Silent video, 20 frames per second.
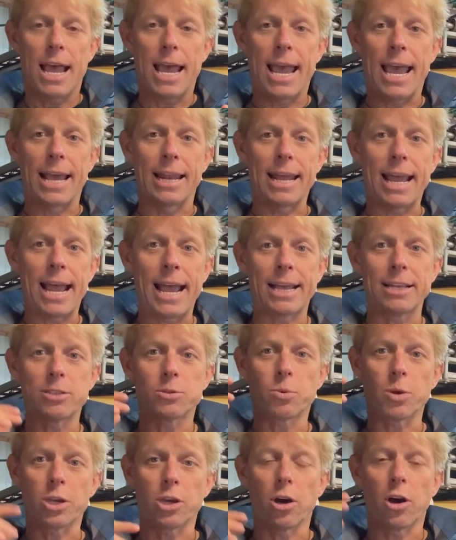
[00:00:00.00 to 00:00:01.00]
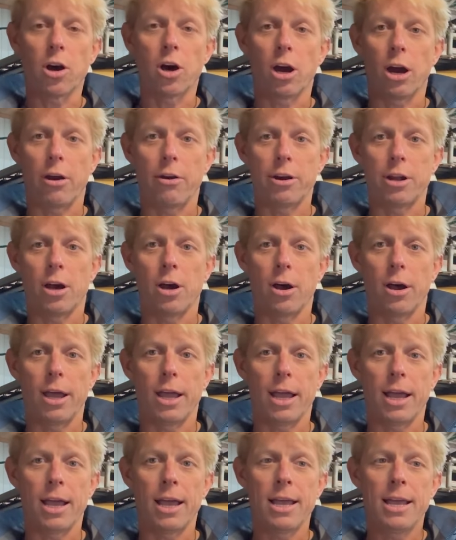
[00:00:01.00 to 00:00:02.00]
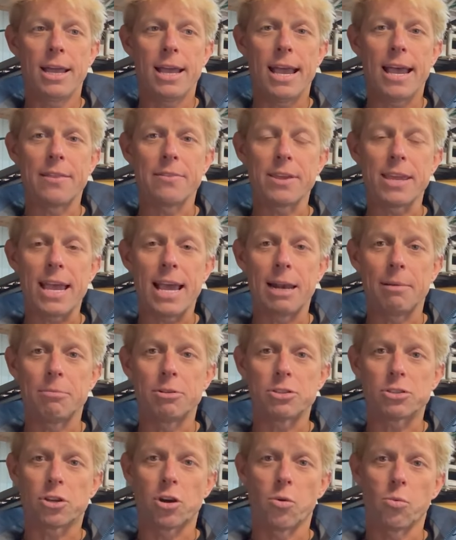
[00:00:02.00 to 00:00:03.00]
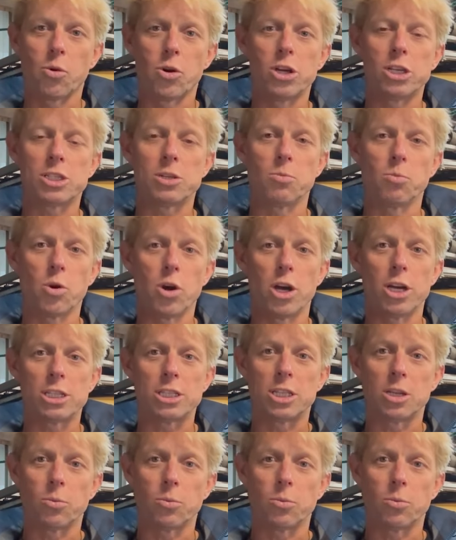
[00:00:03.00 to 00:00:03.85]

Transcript: And as we got higher and higher and the elements got worse and worse,